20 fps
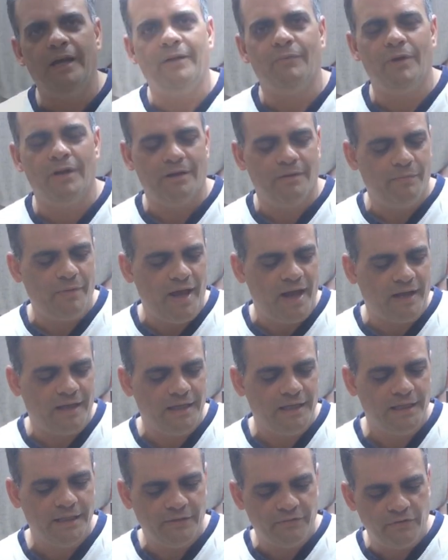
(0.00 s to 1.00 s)
welcome back.
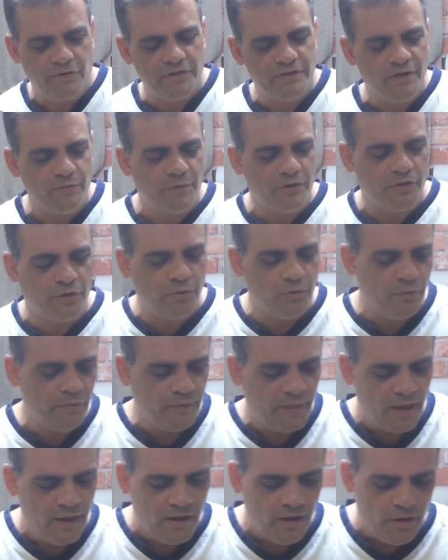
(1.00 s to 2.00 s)
First thing we do,
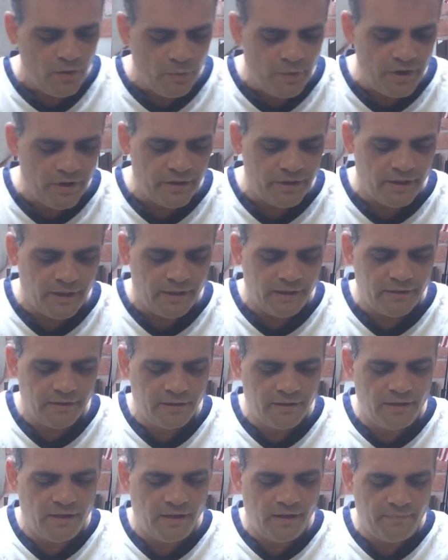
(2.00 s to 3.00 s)
we're gonna
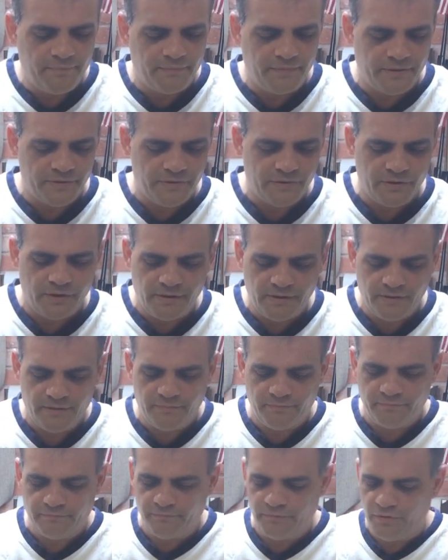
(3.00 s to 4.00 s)
cut up this
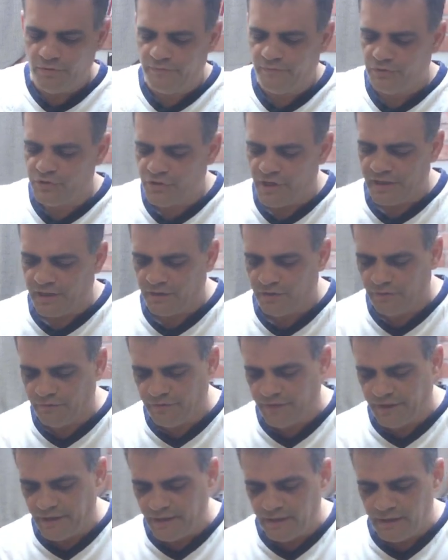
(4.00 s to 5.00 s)
beautiful chicken over
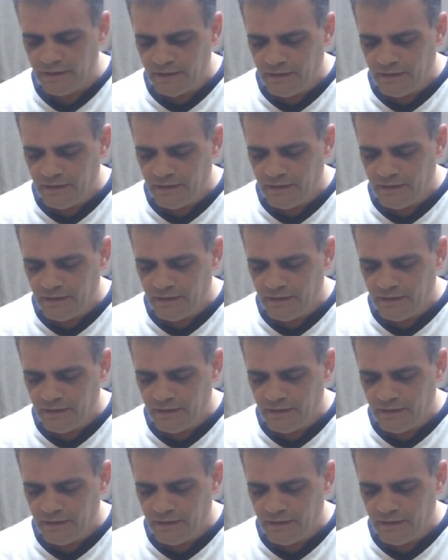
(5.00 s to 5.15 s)
here.